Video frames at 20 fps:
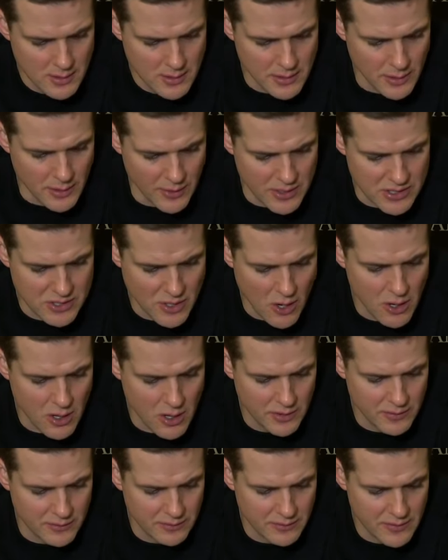you know, he
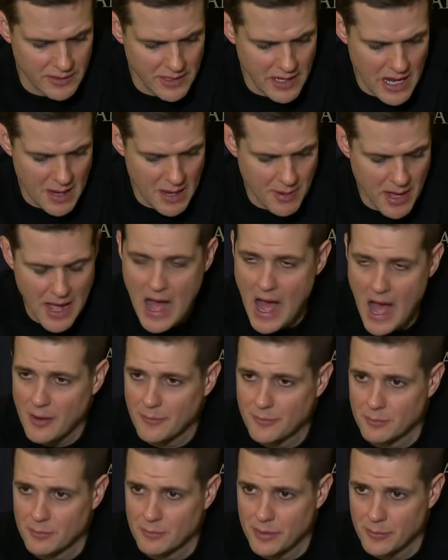started the game
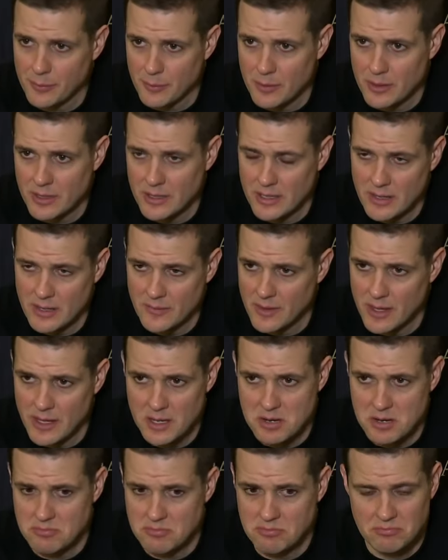hot from three, and
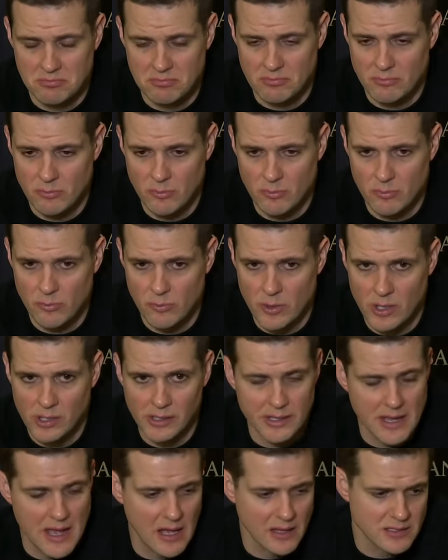then
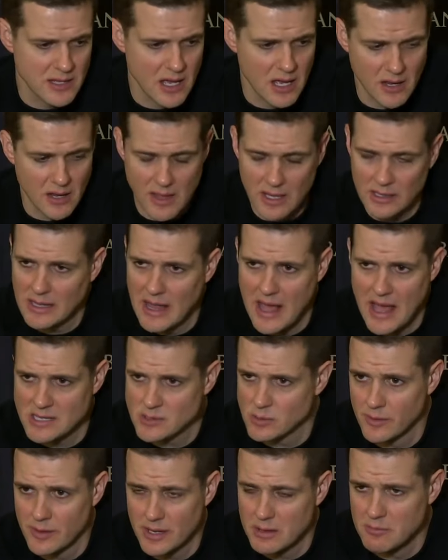really outside of that
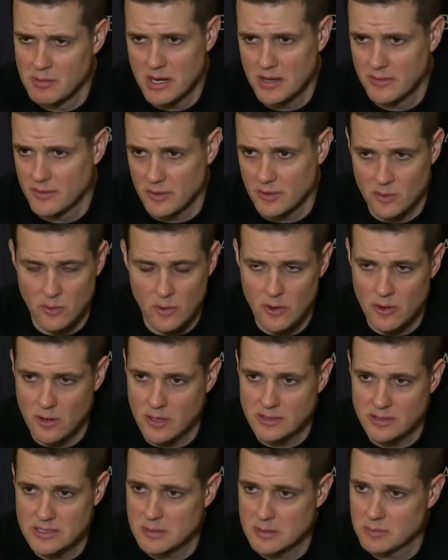last one that he made in the
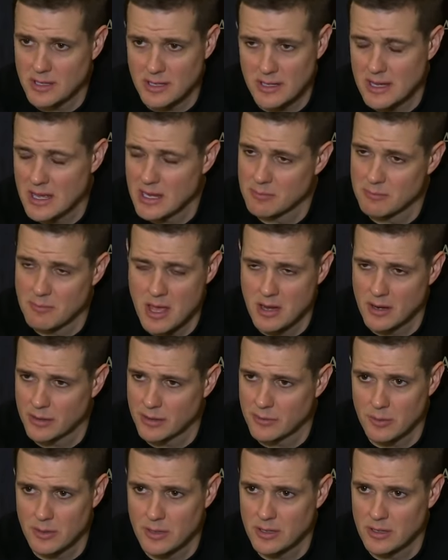corner, it seemed like he hadn't made a
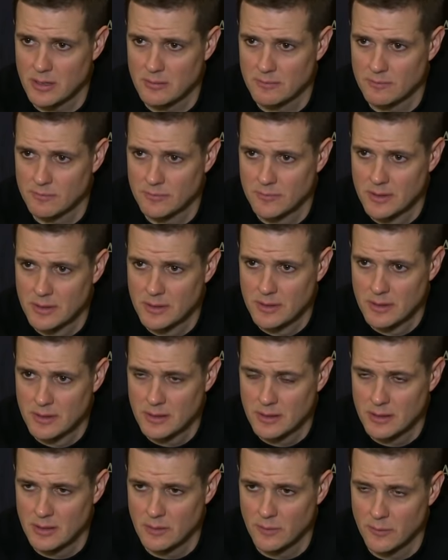three,
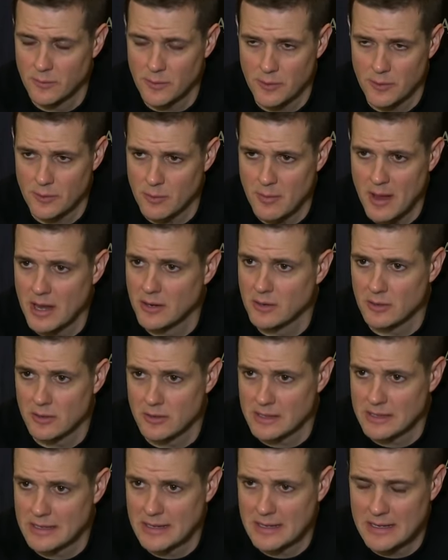you know, for the remainder
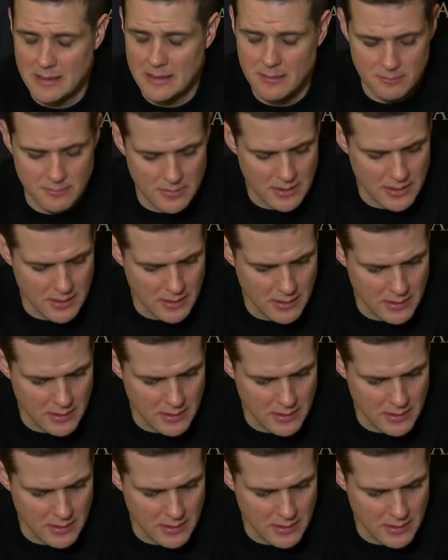of the game.